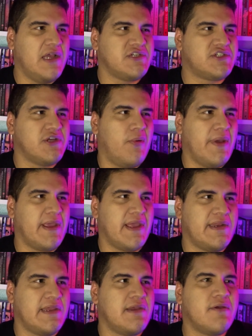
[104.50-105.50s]
showing
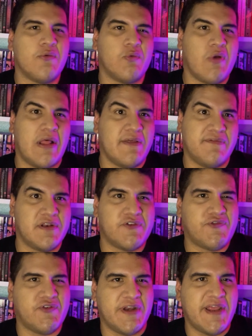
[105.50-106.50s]
any relevant
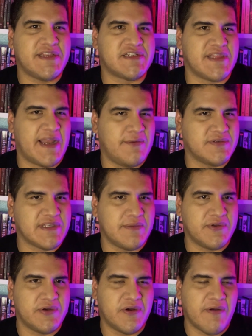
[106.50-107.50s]
footage that I was
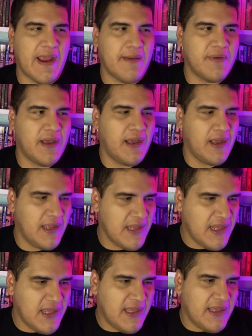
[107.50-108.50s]
able to grab.
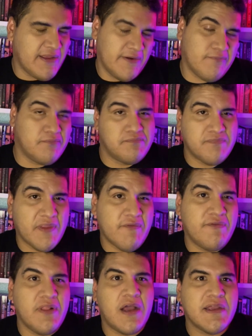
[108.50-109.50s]
You know,
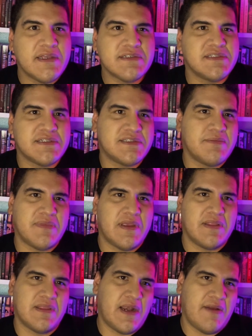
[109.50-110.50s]
vlogging is not
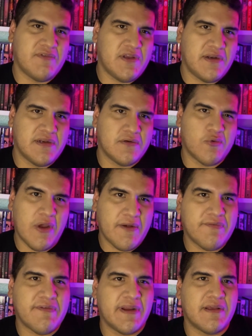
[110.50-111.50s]
something that I've done, and quite
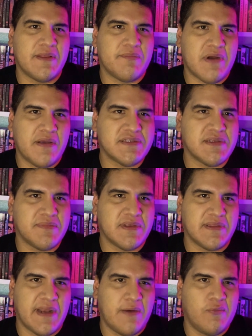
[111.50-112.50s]
frankly, probably
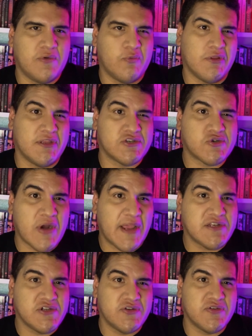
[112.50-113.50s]
something that I won't really try
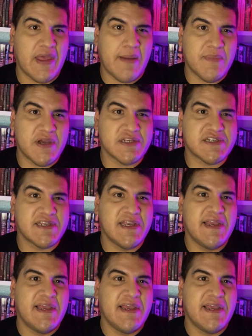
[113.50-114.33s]
to do that much,